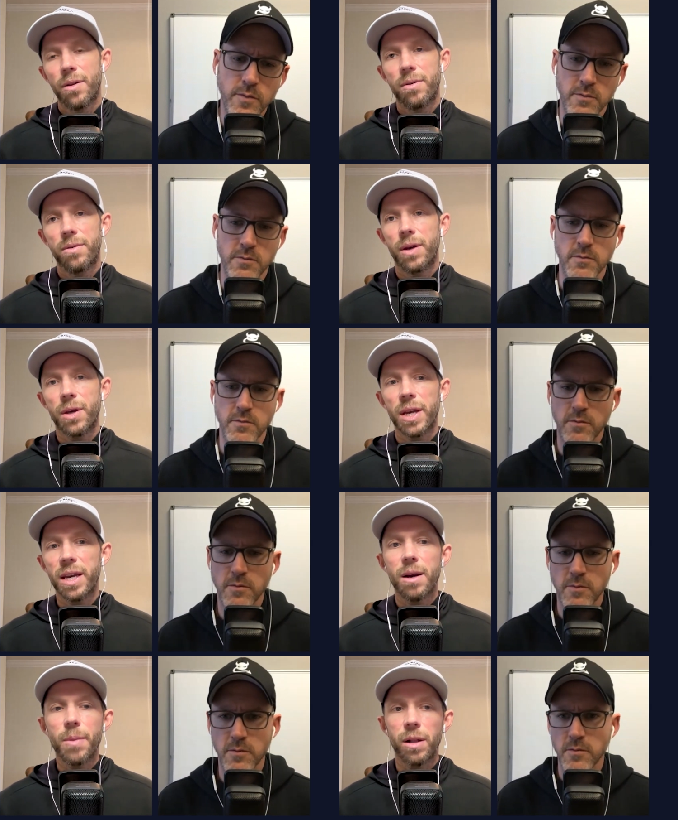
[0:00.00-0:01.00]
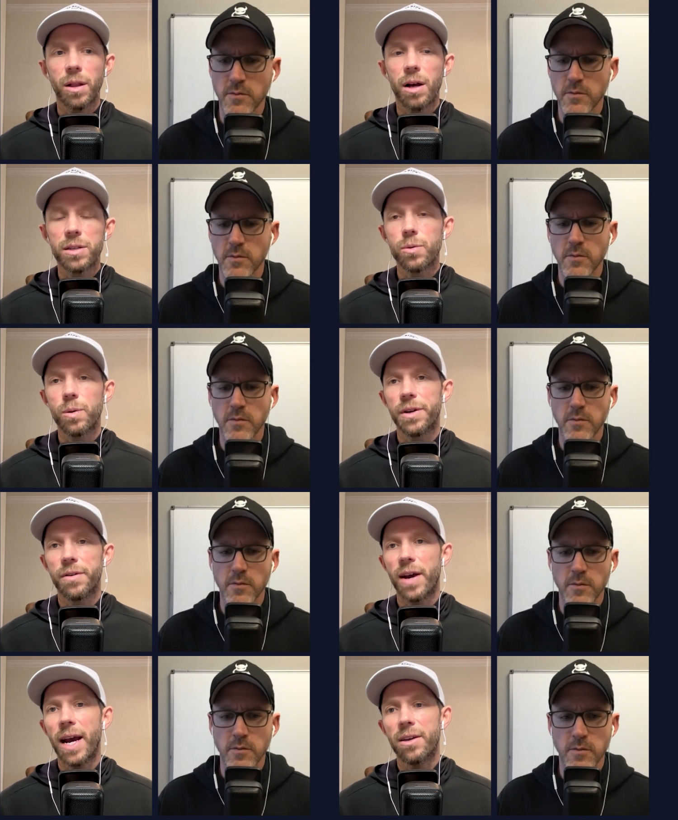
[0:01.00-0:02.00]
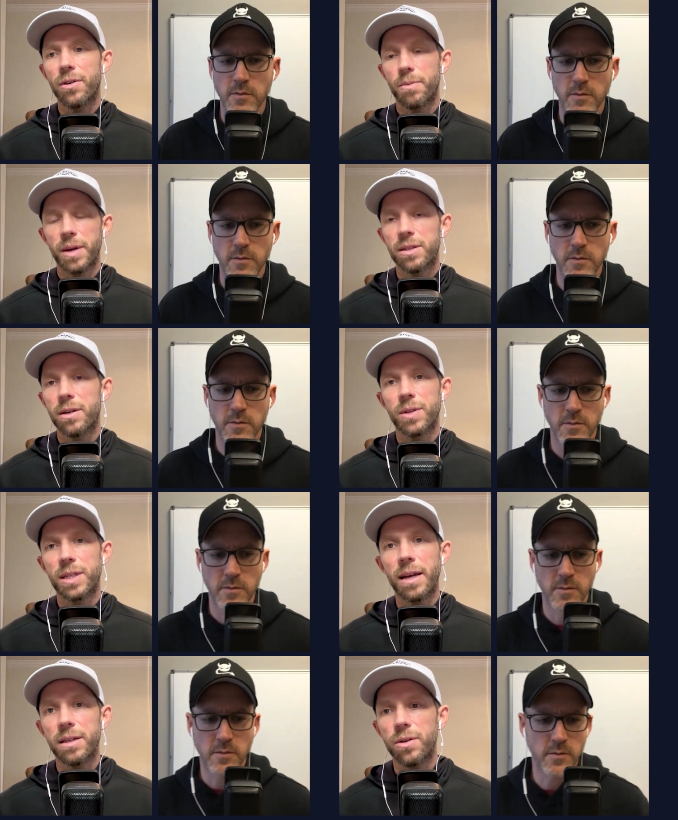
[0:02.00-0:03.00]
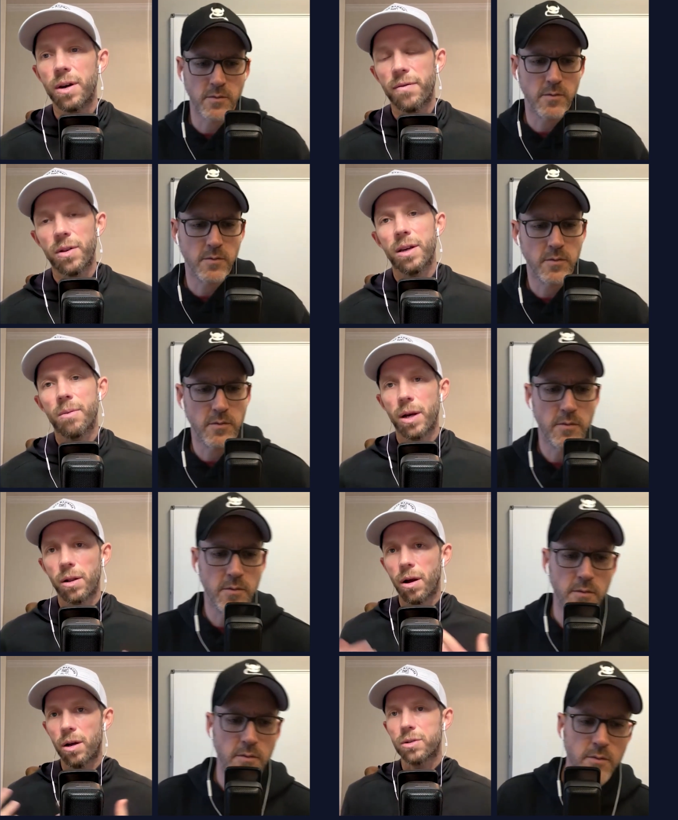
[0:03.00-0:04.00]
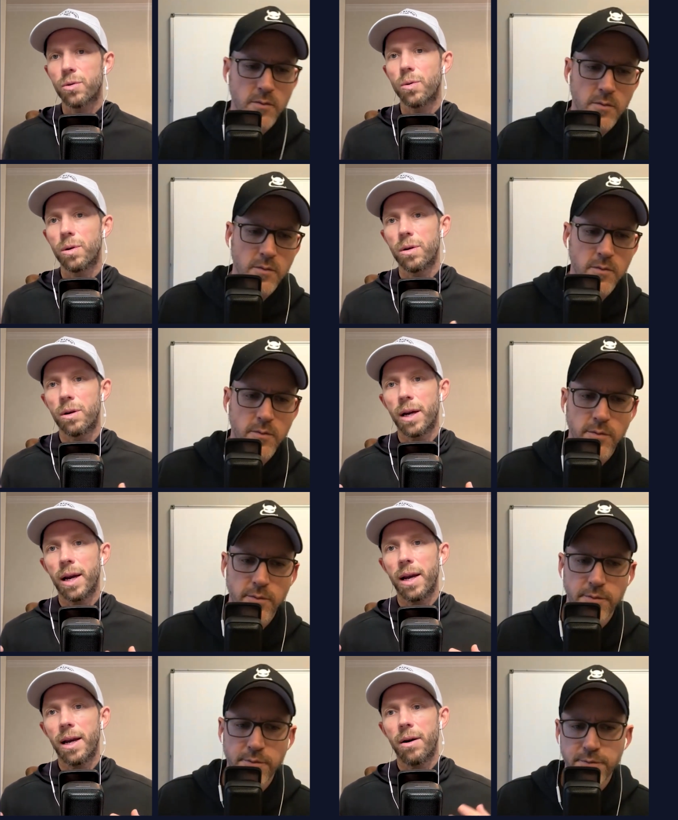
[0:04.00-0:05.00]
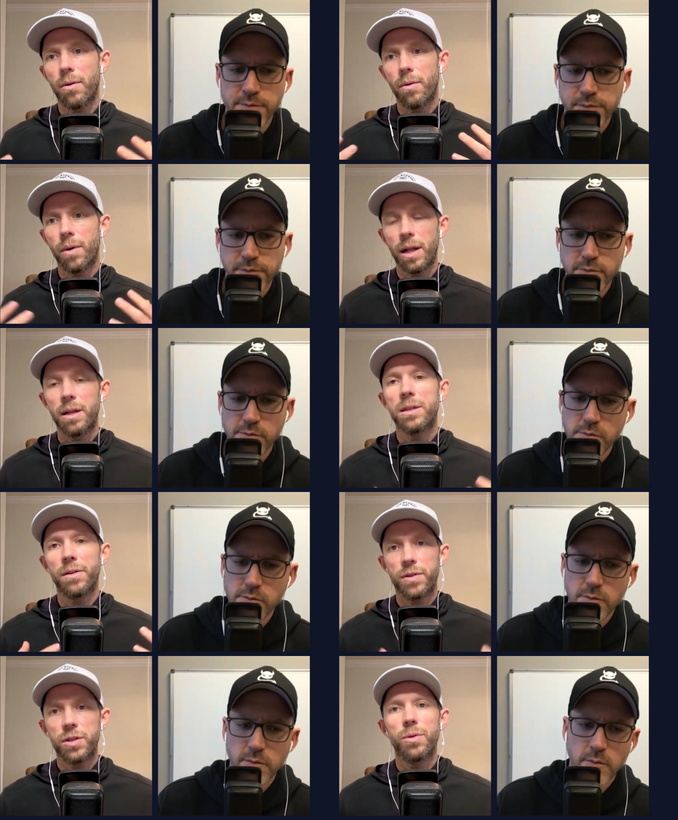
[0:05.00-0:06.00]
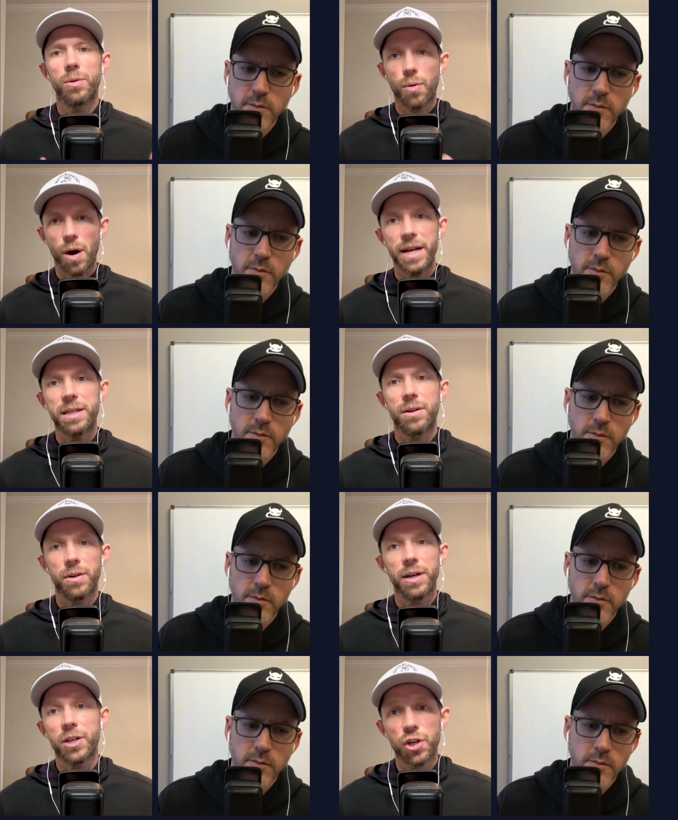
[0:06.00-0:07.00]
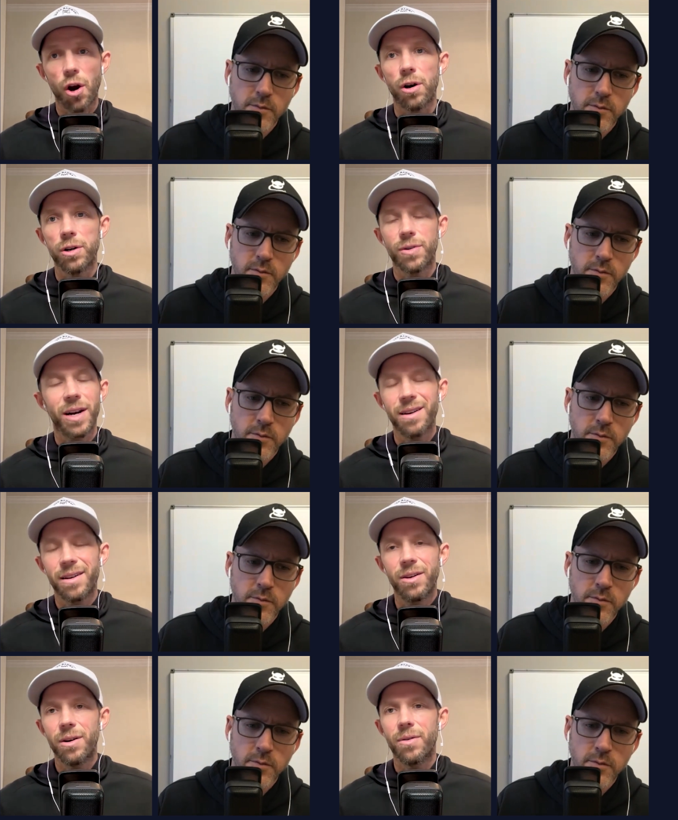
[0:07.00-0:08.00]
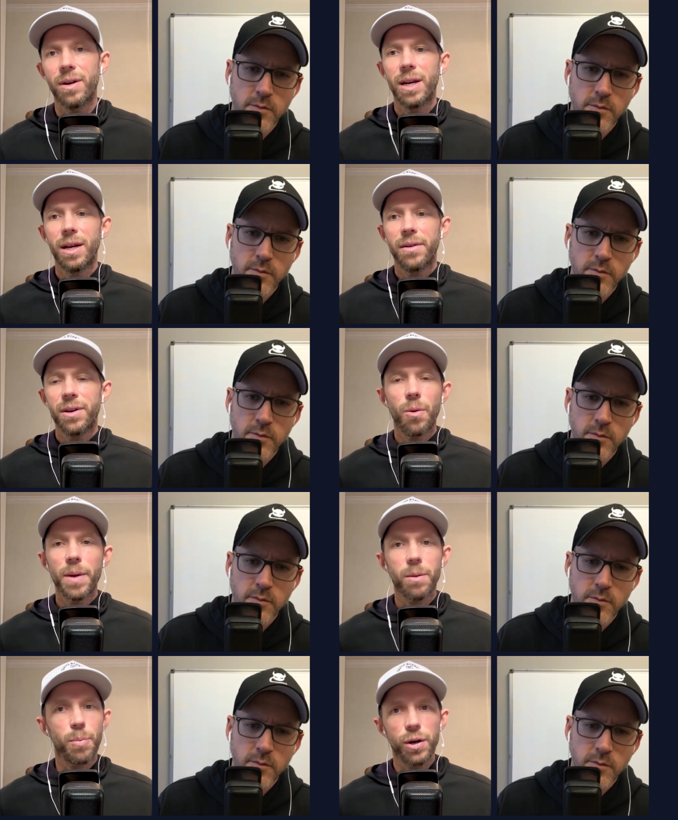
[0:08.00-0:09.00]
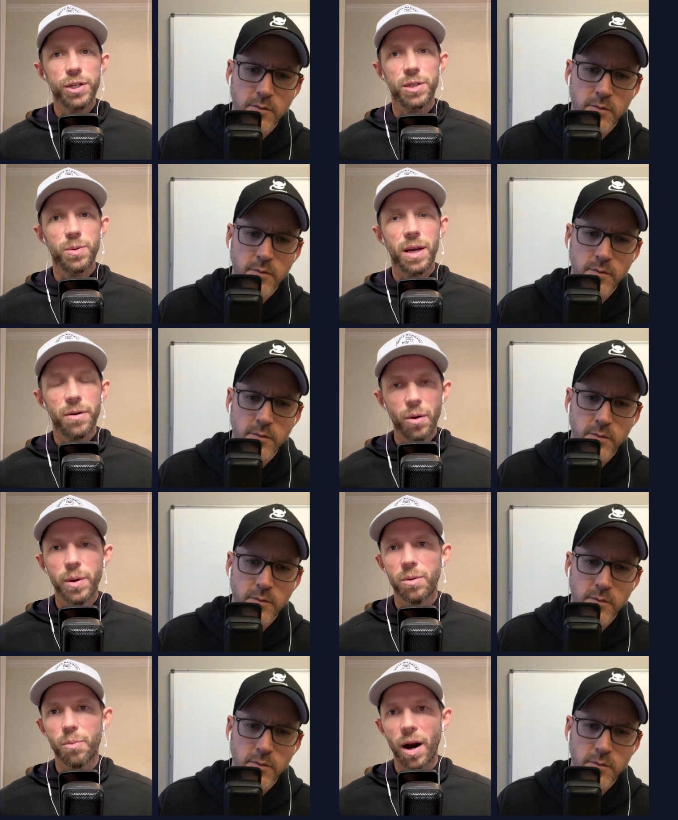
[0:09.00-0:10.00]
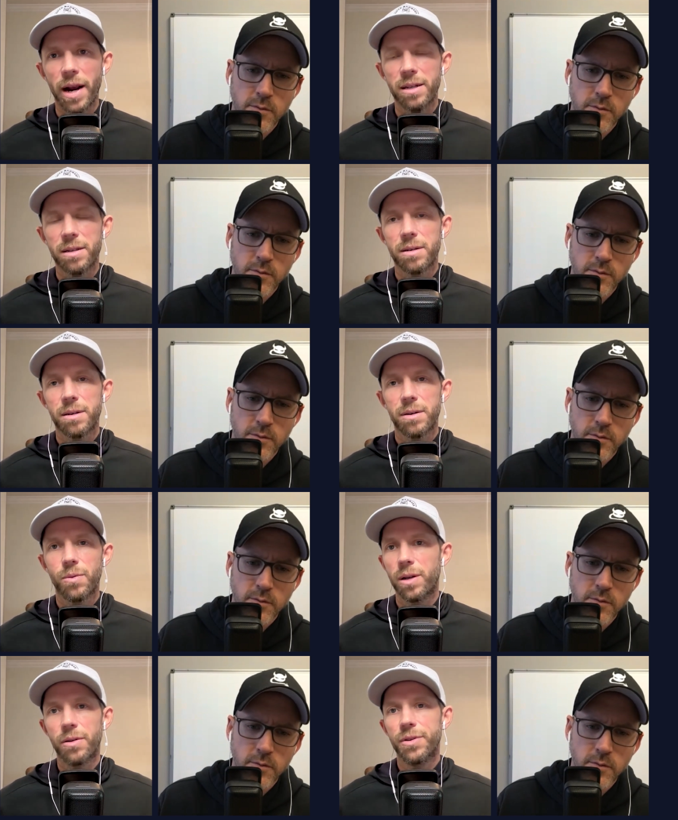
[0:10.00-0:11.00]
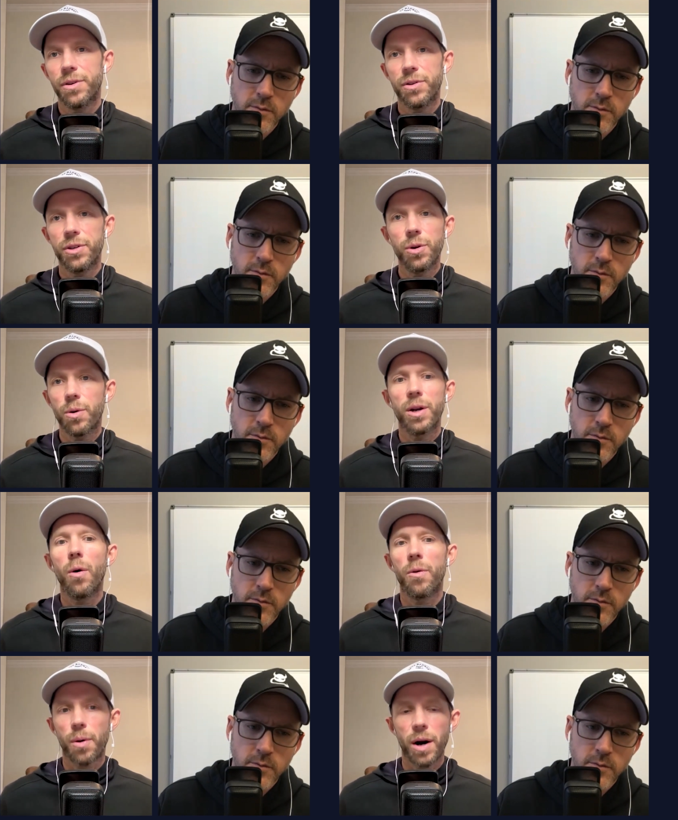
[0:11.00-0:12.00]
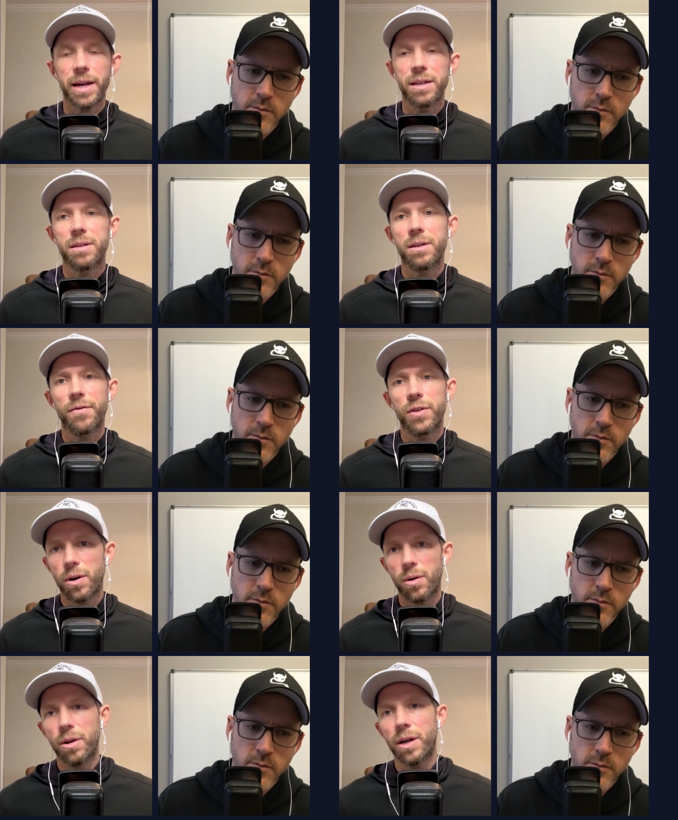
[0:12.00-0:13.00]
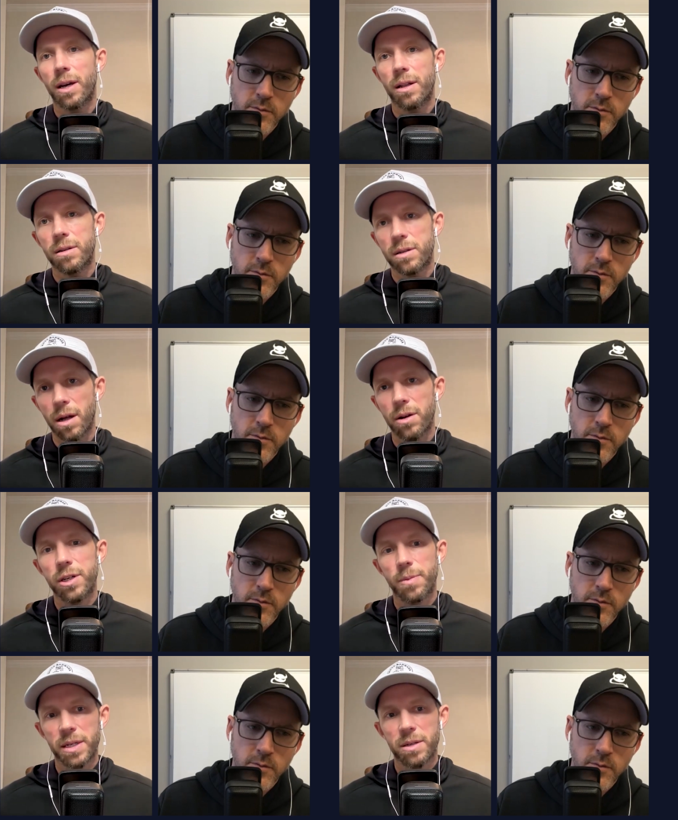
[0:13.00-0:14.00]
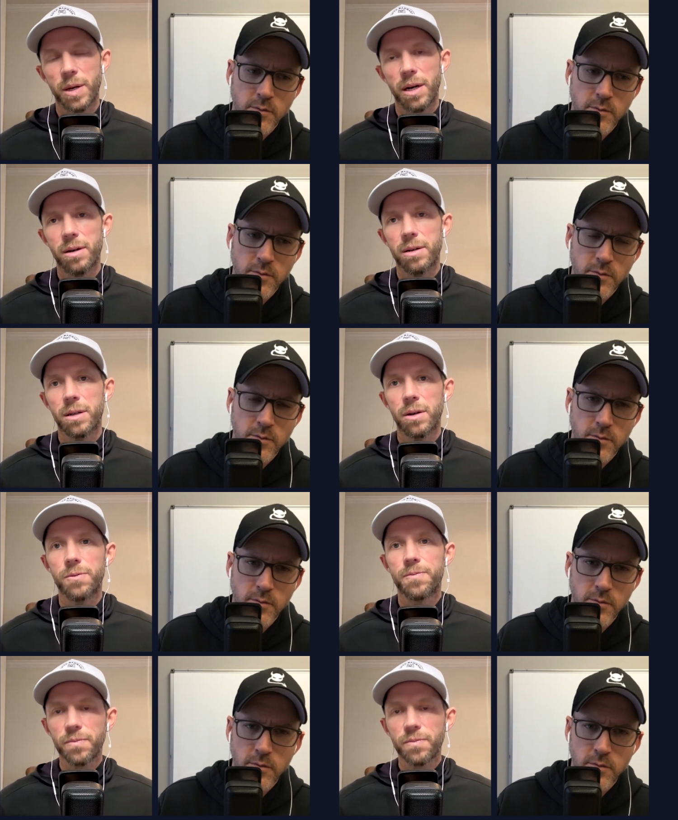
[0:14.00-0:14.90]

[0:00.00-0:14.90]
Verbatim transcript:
Speaker 1: like thinking about law school in a vacuum makes no sense. You have to think about law school relative to the price they're going to charge, right? Like you don't, you don't make a purchase without knowing the price. Well, you don't know the price if you don't look at the scholarship estimator. So